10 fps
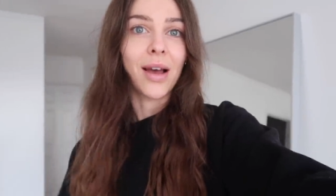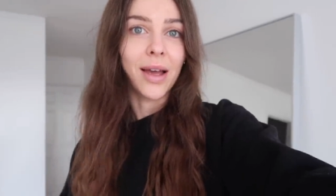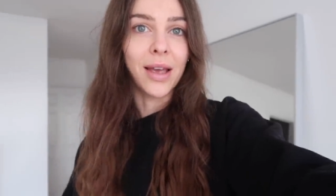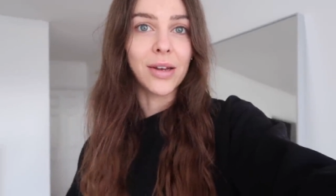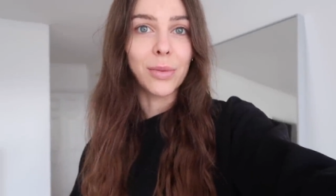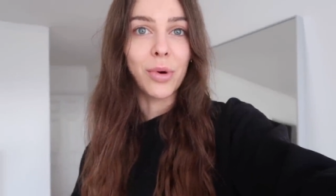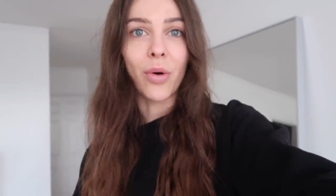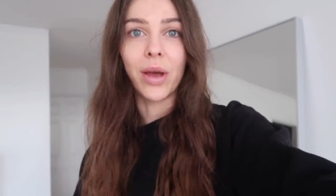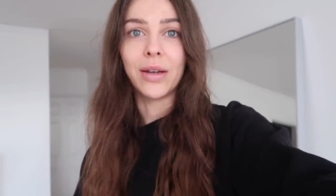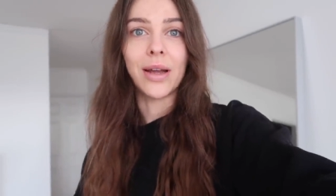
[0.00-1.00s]
I end up
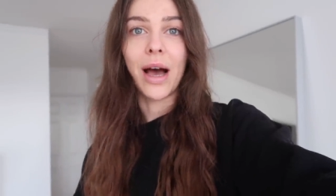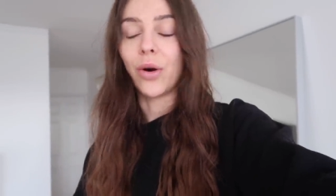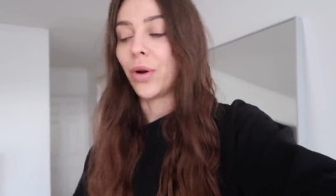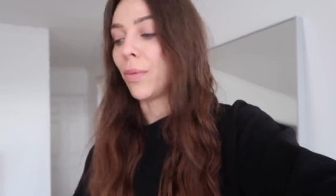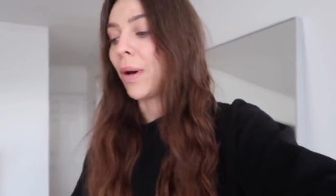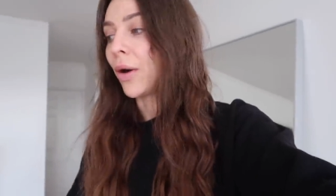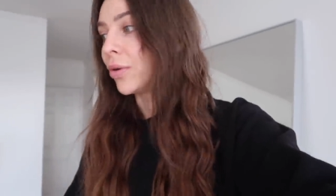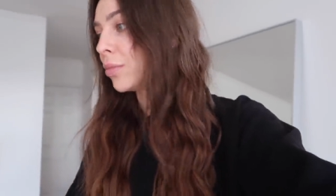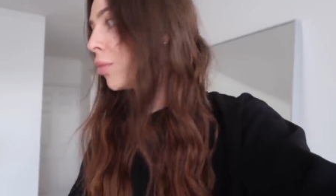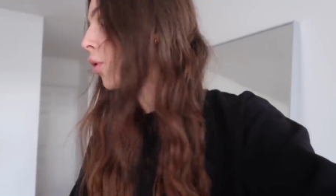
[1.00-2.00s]
going out and
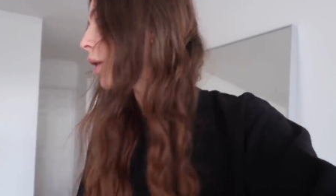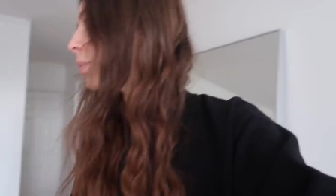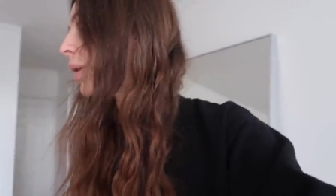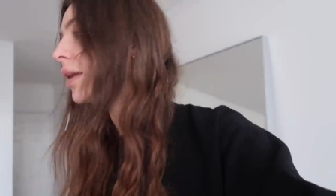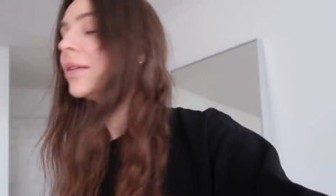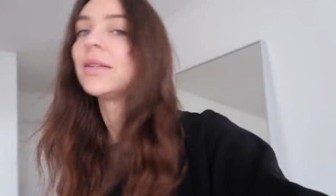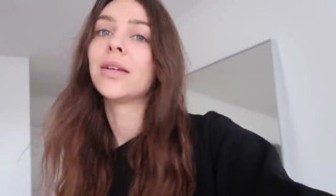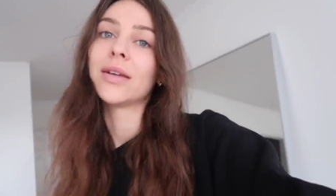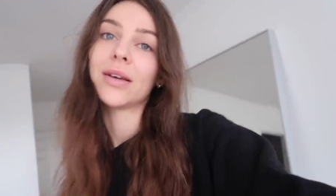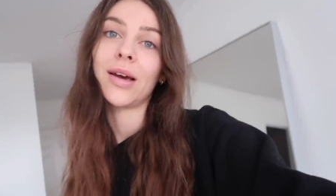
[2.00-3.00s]
about more,
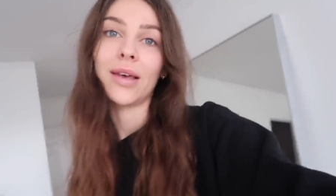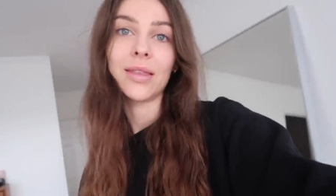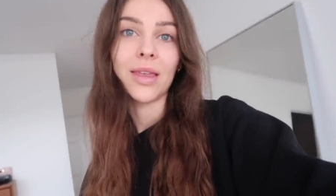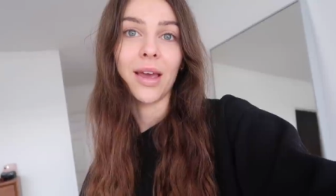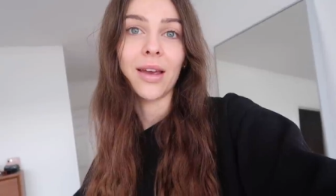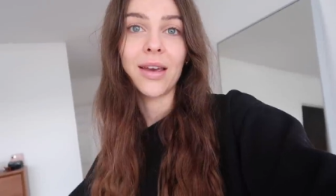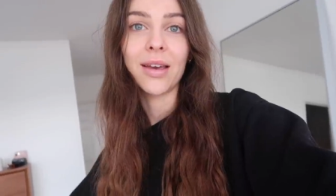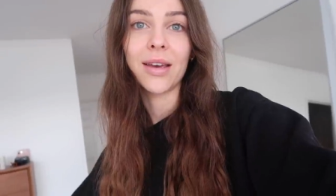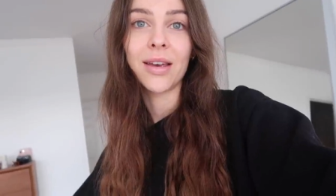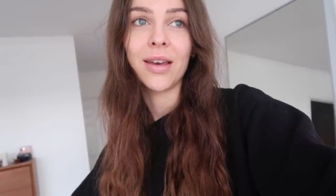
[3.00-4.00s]
but I
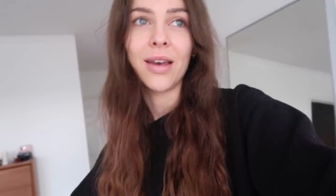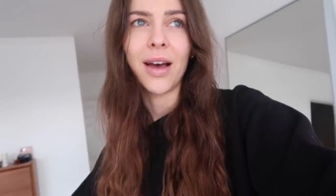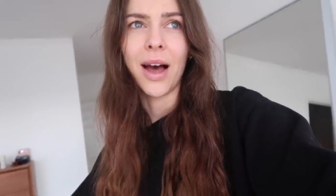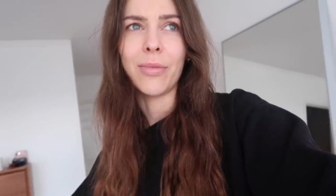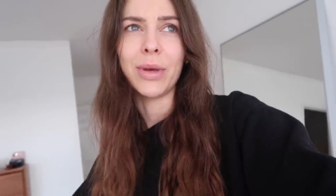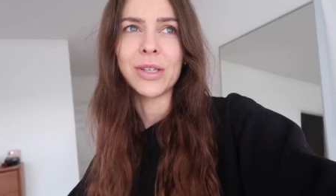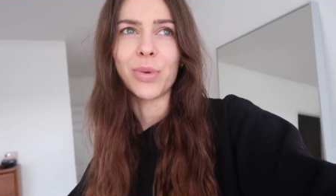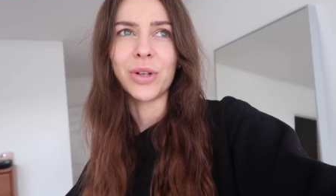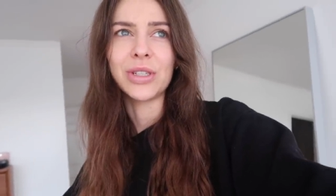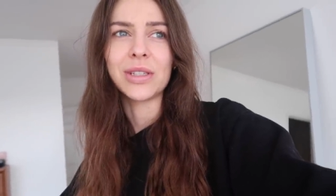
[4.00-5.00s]
think I may as
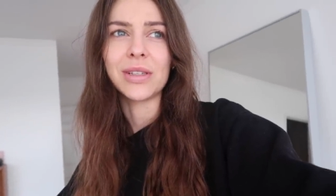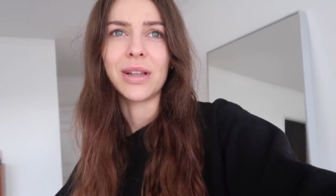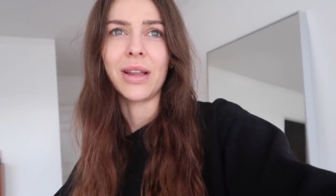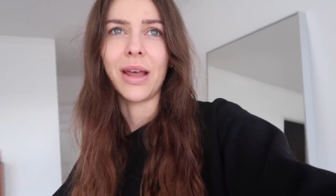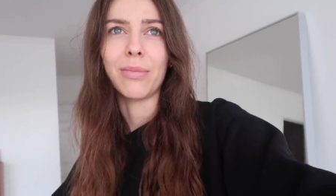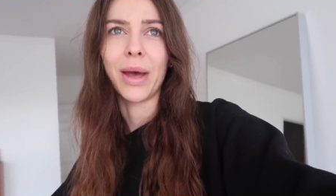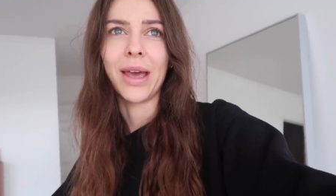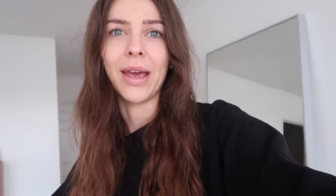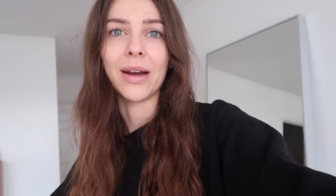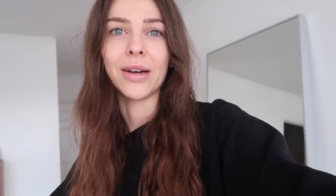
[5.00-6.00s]
well just let my
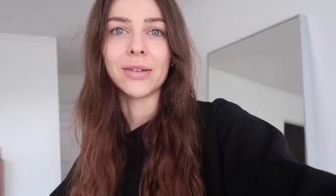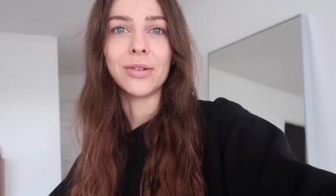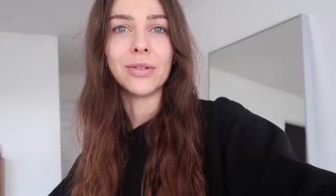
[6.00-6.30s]
hair